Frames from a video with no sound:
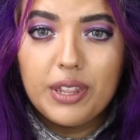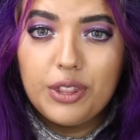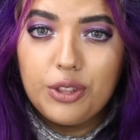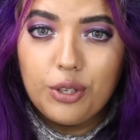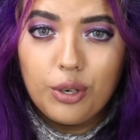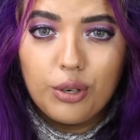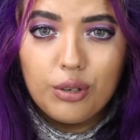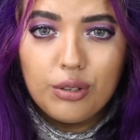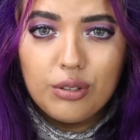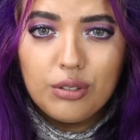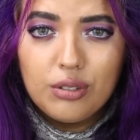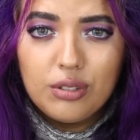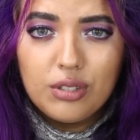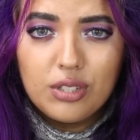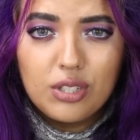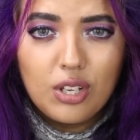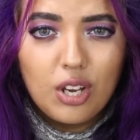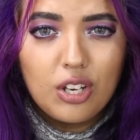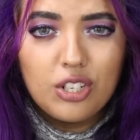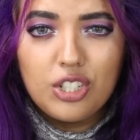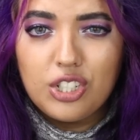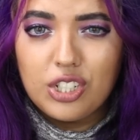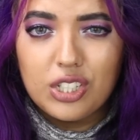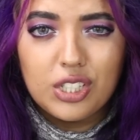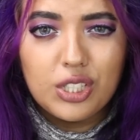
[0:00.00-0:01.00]
But those
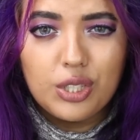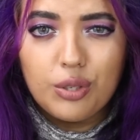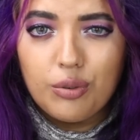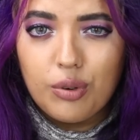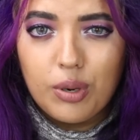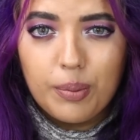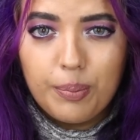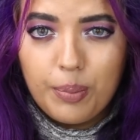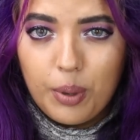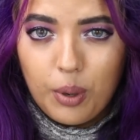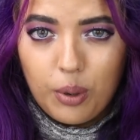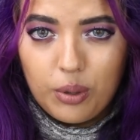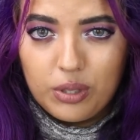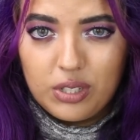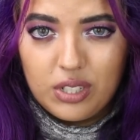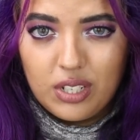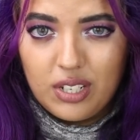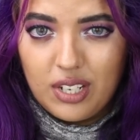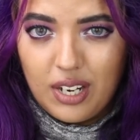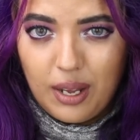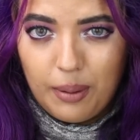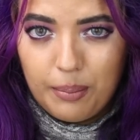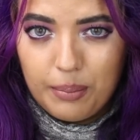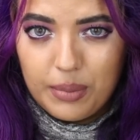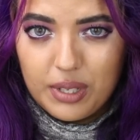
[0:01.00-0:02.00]
are just the
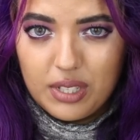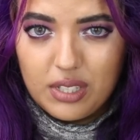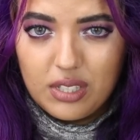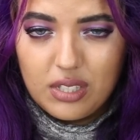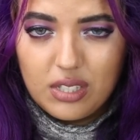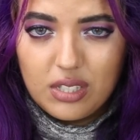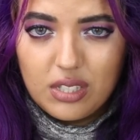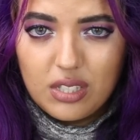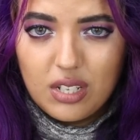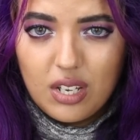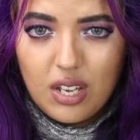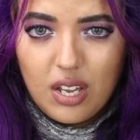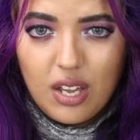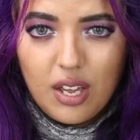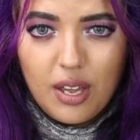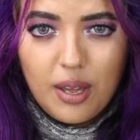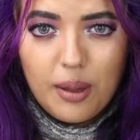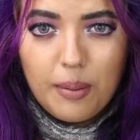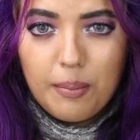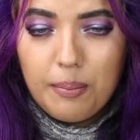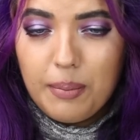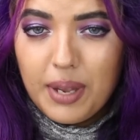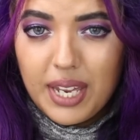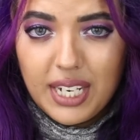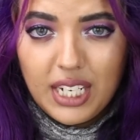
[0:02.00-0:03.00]
reported numbers.
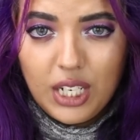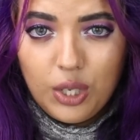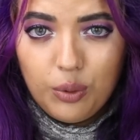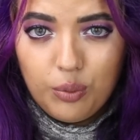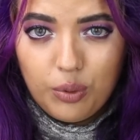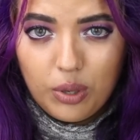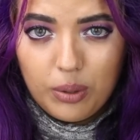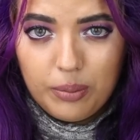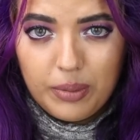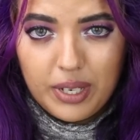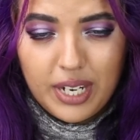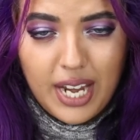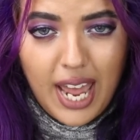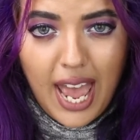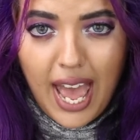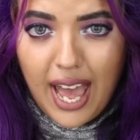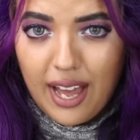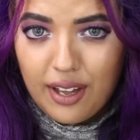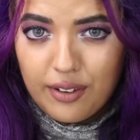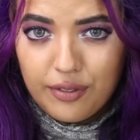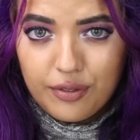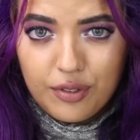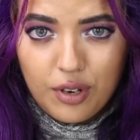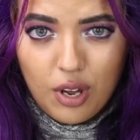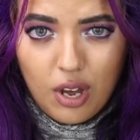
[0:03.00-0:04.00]
Many women
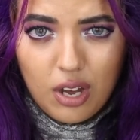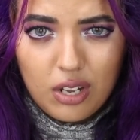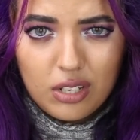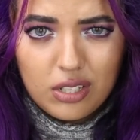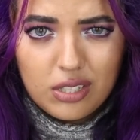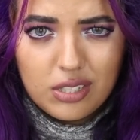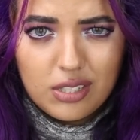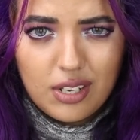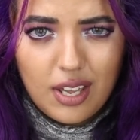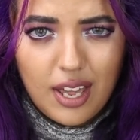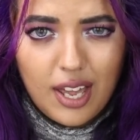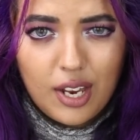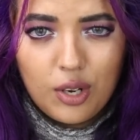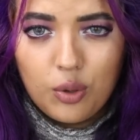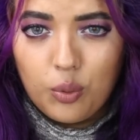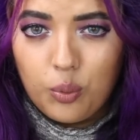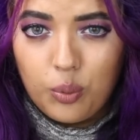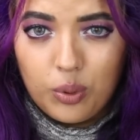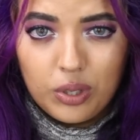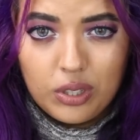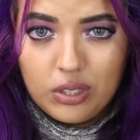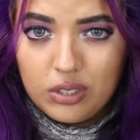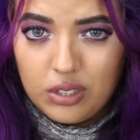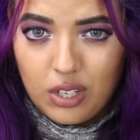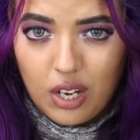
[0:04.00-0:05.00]
have not
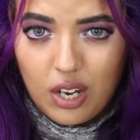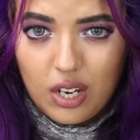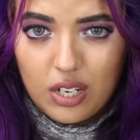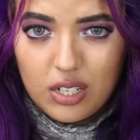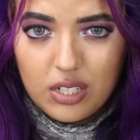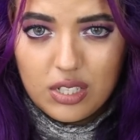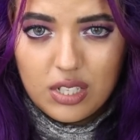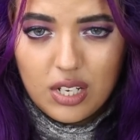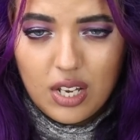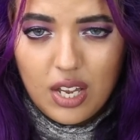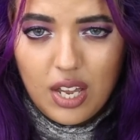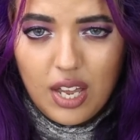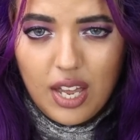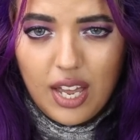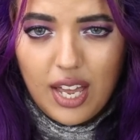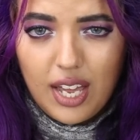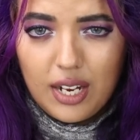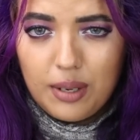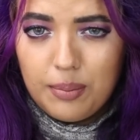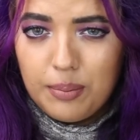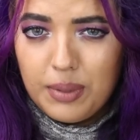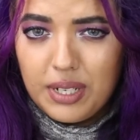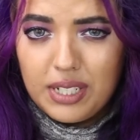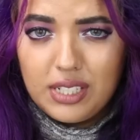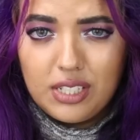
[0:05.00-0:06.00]
and will not
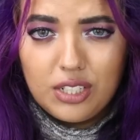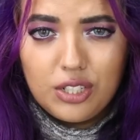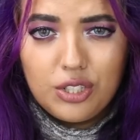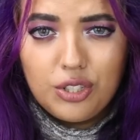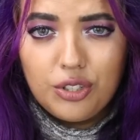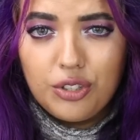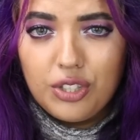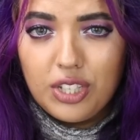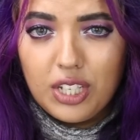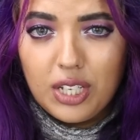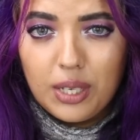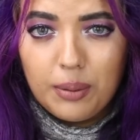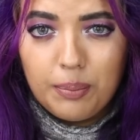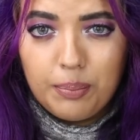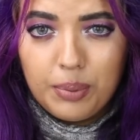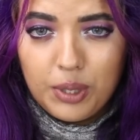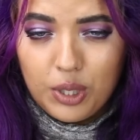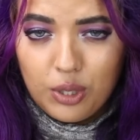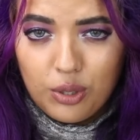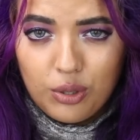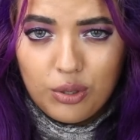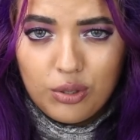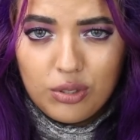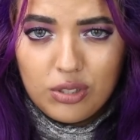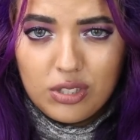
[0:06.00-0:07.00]
admit to the
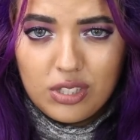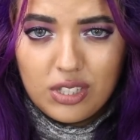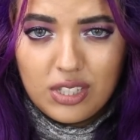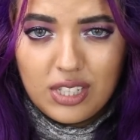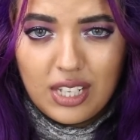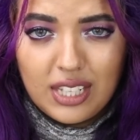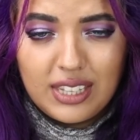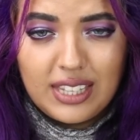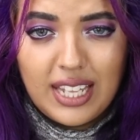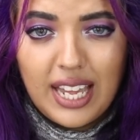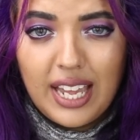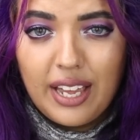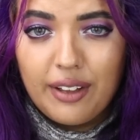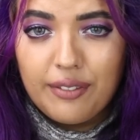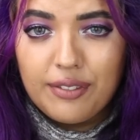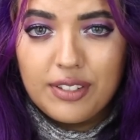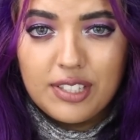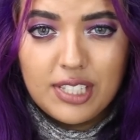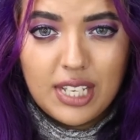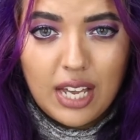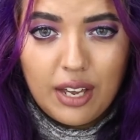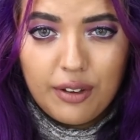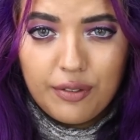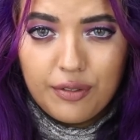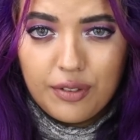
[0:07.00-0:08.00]
abuse that they have
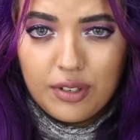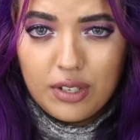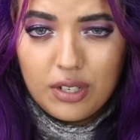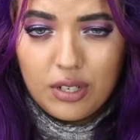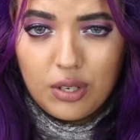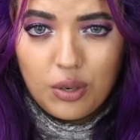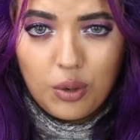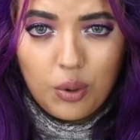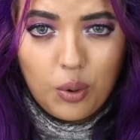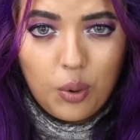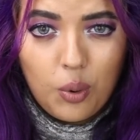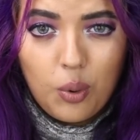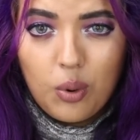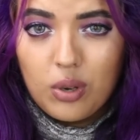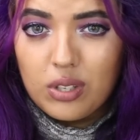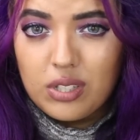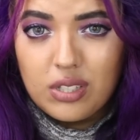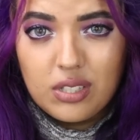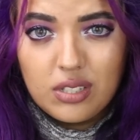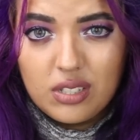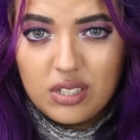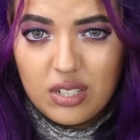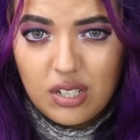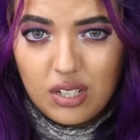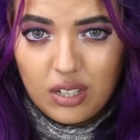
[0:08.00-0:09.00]
suffered or are
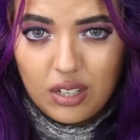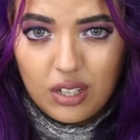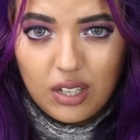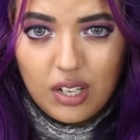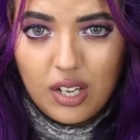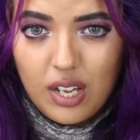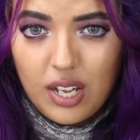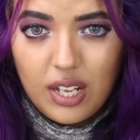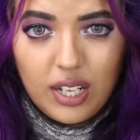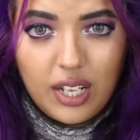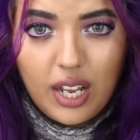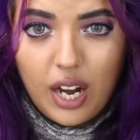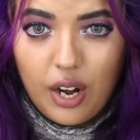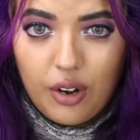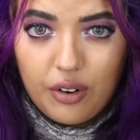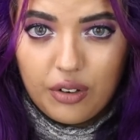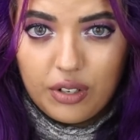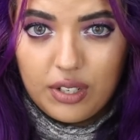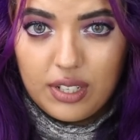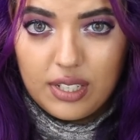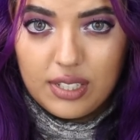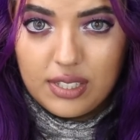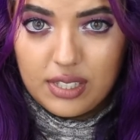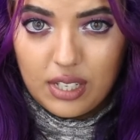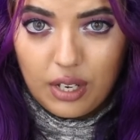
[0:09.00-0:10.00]
still
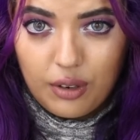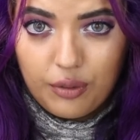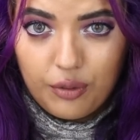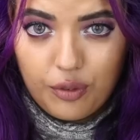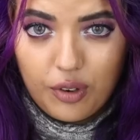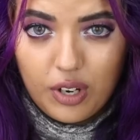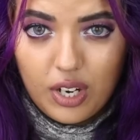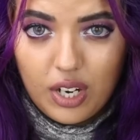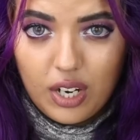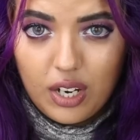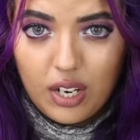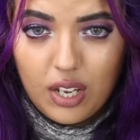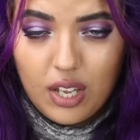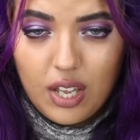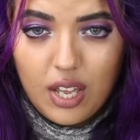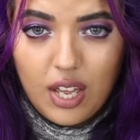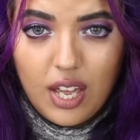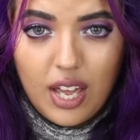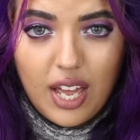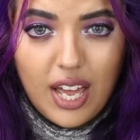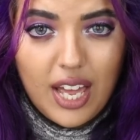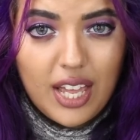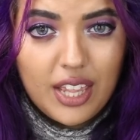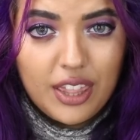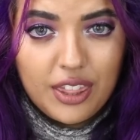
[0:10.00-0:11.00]
currently suffering.
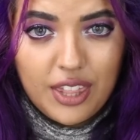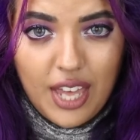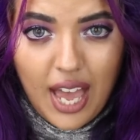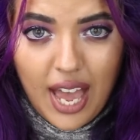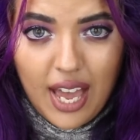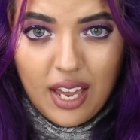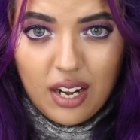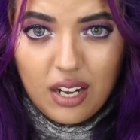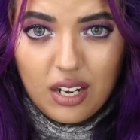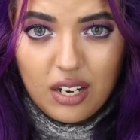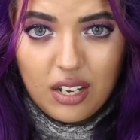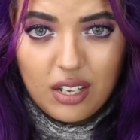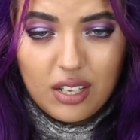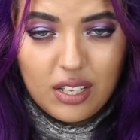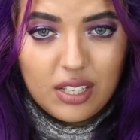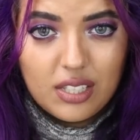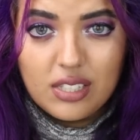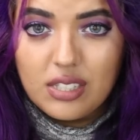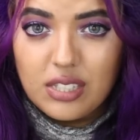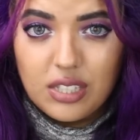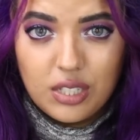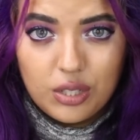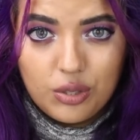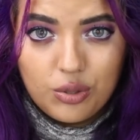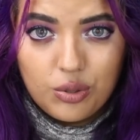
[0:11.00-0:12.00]
And that
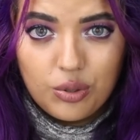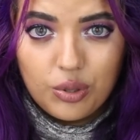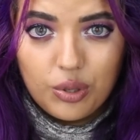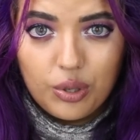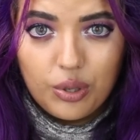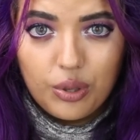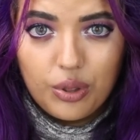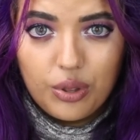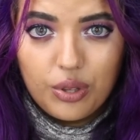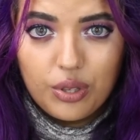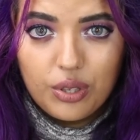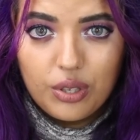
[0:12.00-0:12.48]
is the truth.